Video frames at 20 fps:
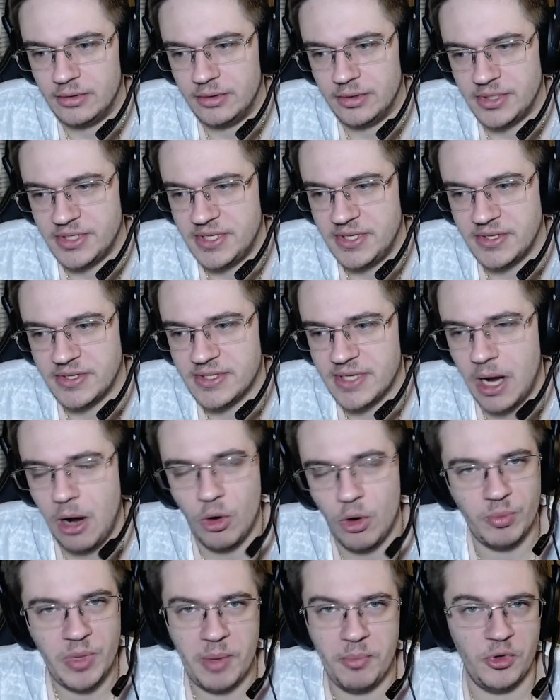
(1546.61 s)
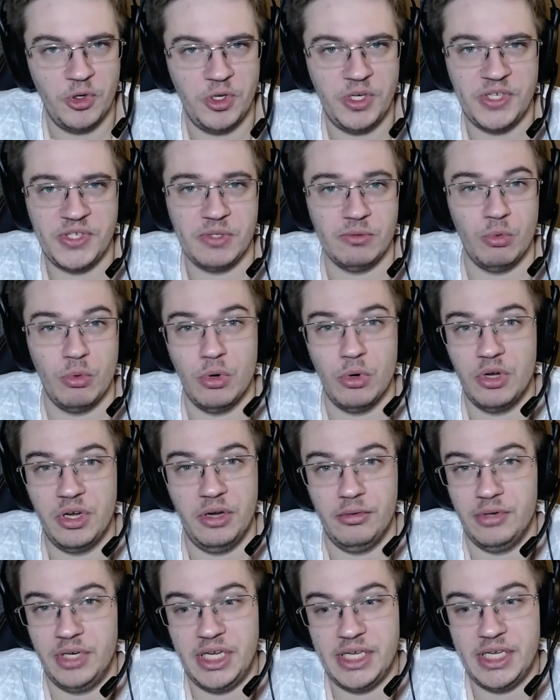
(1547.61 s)
since our memories were
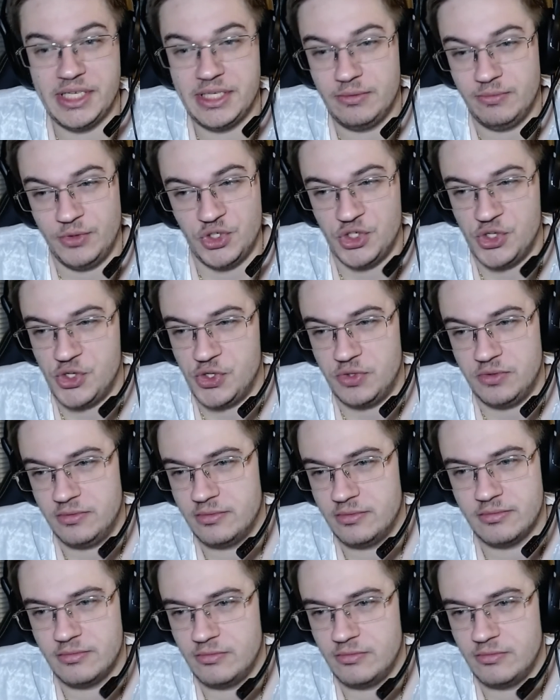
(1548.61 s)
erased, we just